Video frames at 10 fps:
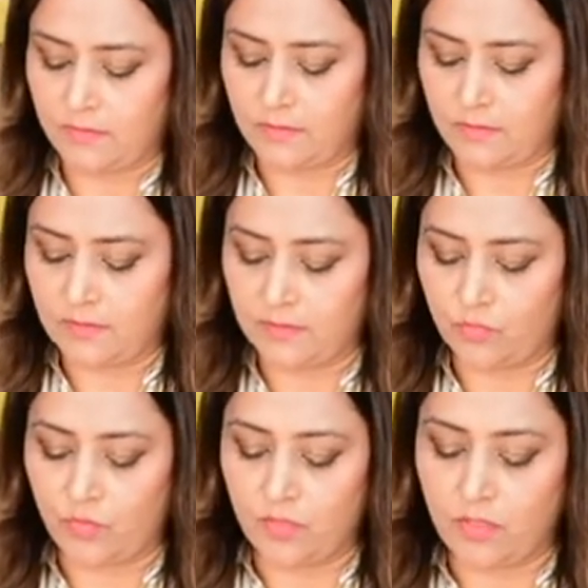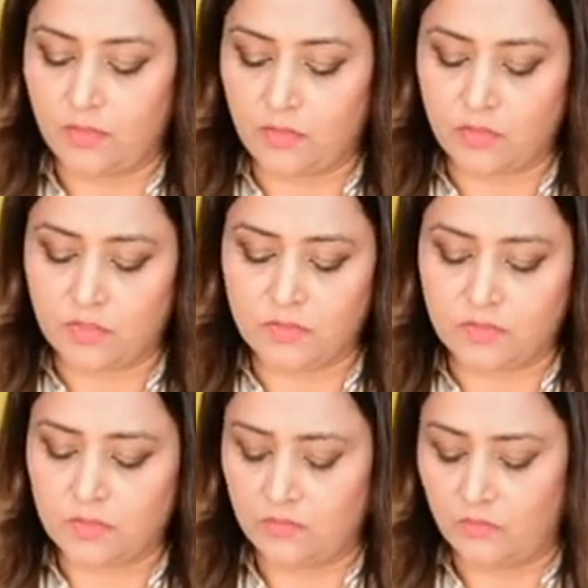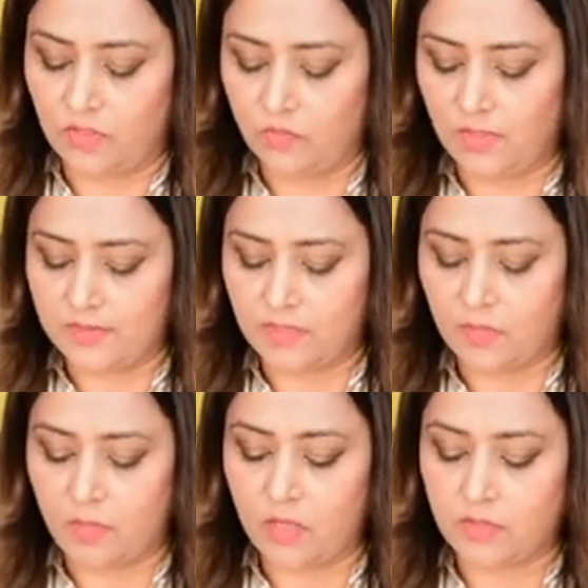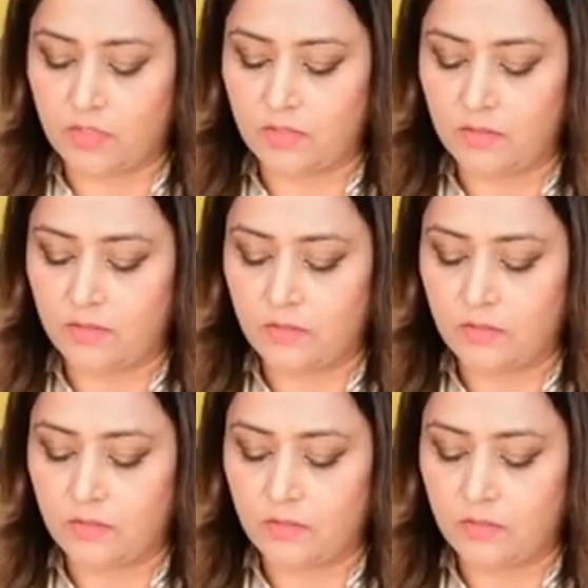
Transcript: that's the bread. You can just be rustic about it.